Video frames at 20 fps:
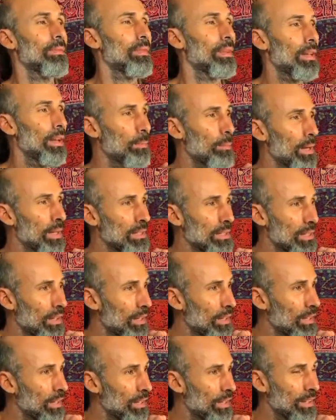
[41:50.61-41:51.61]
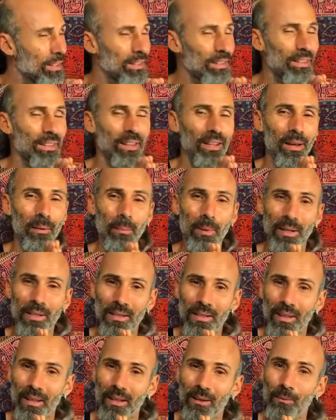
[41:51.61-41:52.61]
Namaste,
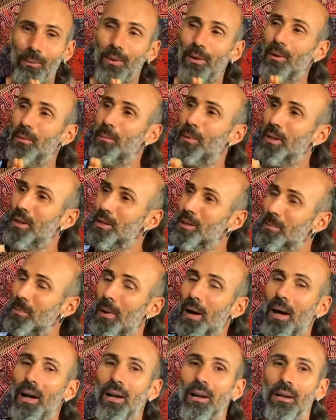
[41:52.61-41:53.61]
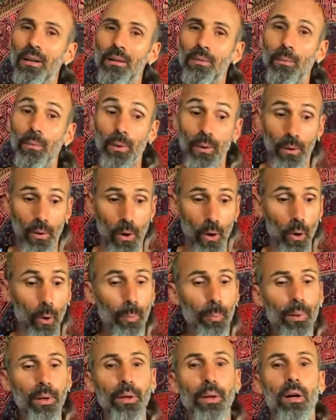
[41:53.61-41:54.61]
Namaste, with a big smile, with an
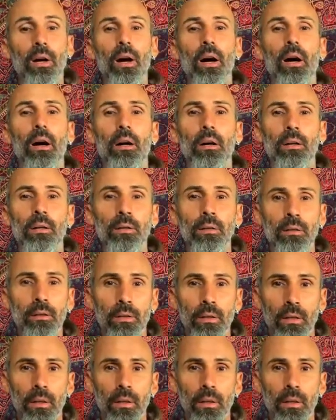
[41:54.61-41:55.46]
open heart.